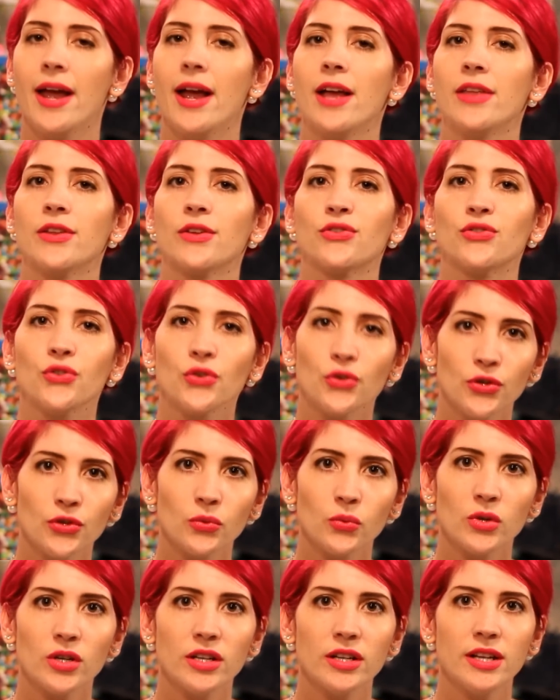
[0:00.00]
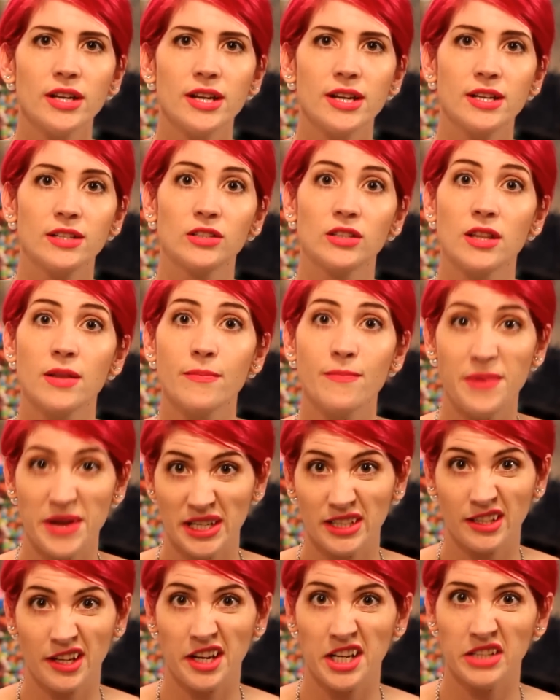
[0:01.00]
And the third one is the
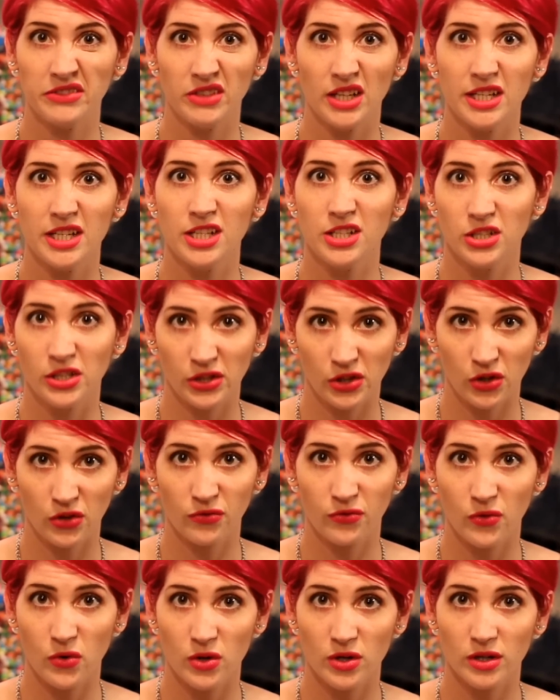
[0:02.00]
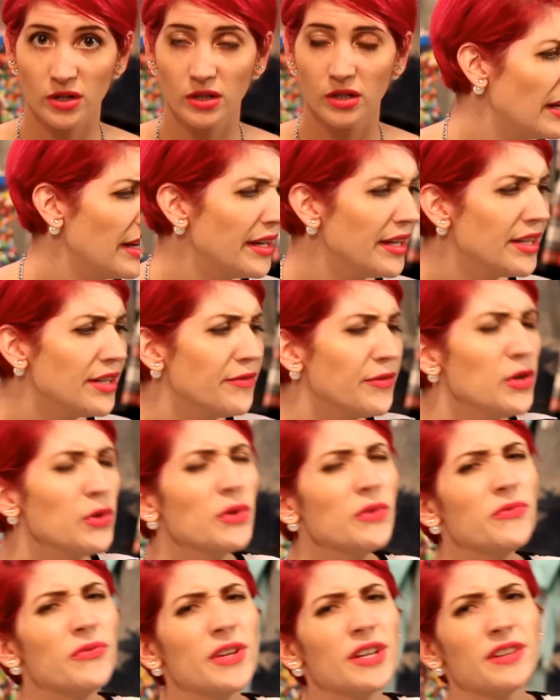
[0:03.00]
best kind of lighting to look for. And if you
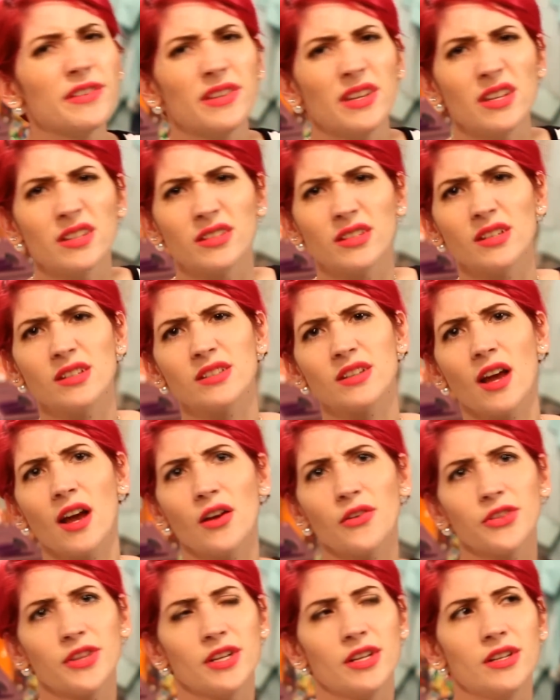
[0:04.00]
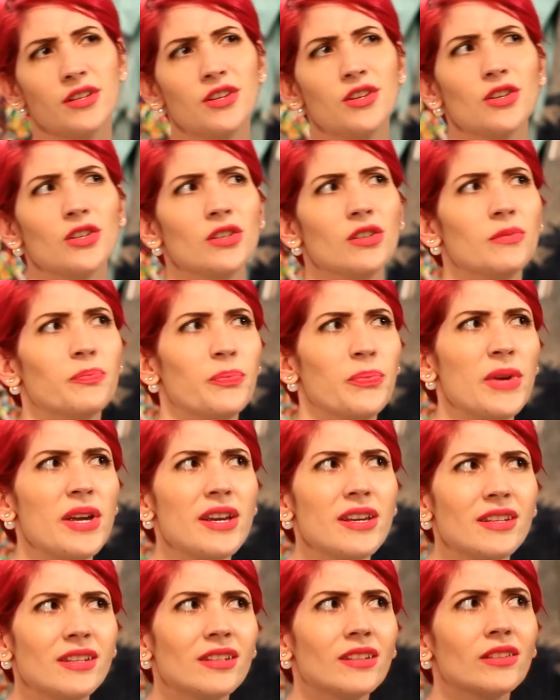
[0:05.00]
can figure these things out, then you're
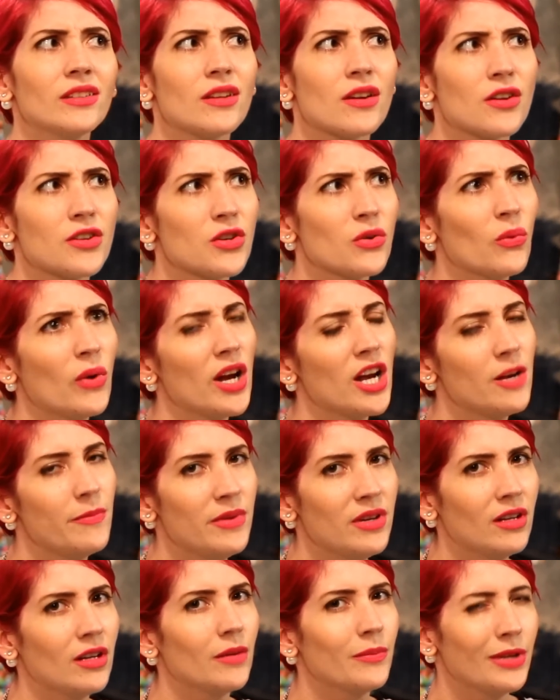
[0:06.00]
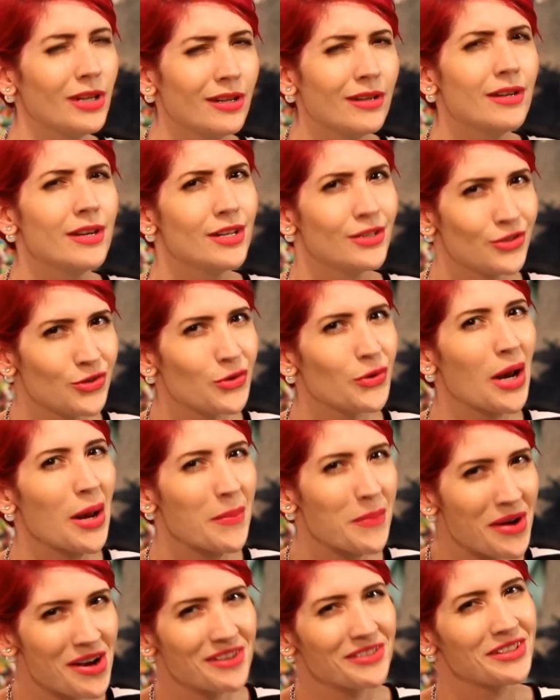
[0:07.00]
basically on your way to becoming an
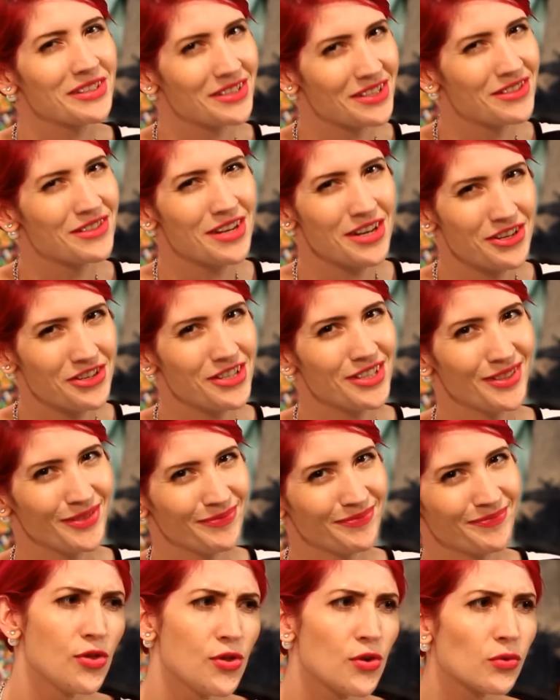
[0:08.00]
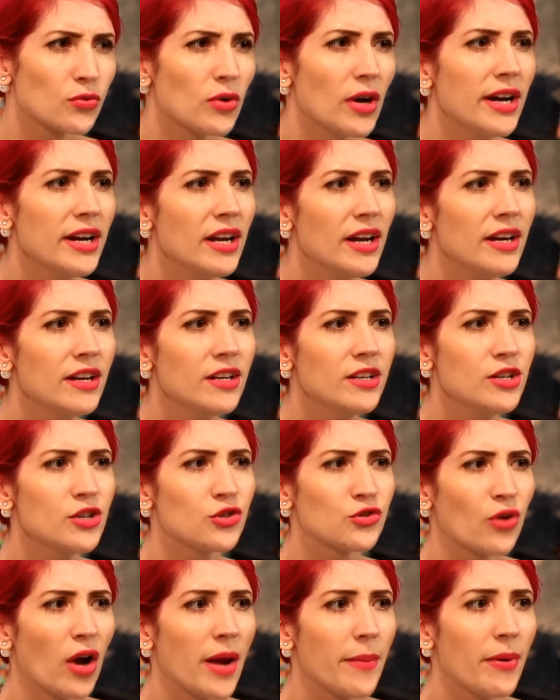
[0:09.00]
Instagram modeling sensation. The right height on your
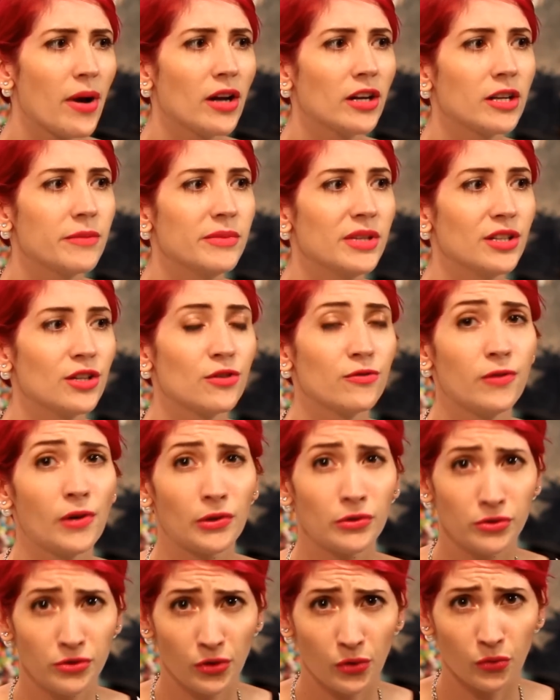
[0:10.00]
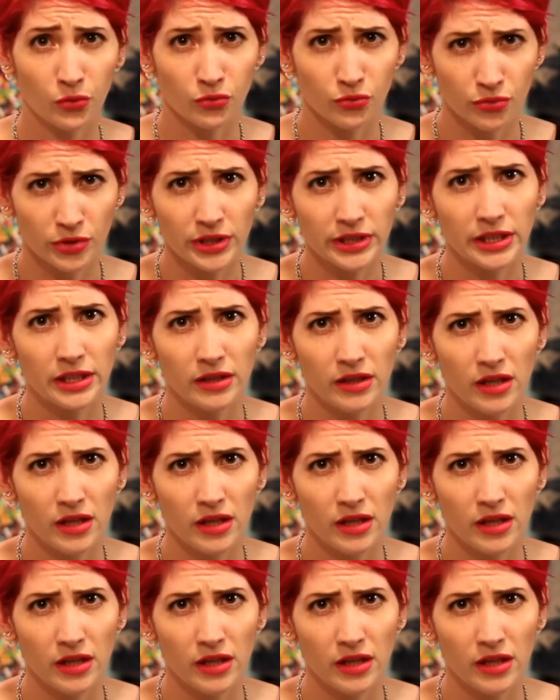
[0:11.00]
tripod can make your photos look really